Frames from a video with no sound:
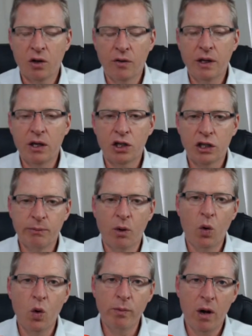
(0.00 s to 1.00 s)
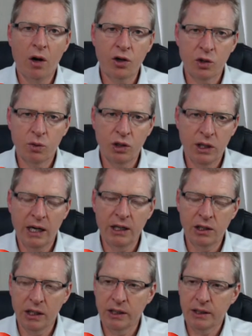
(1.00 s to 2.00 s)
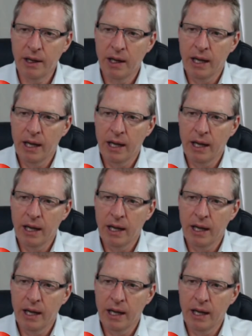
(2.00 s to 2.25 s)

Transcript: on these small marginal changes.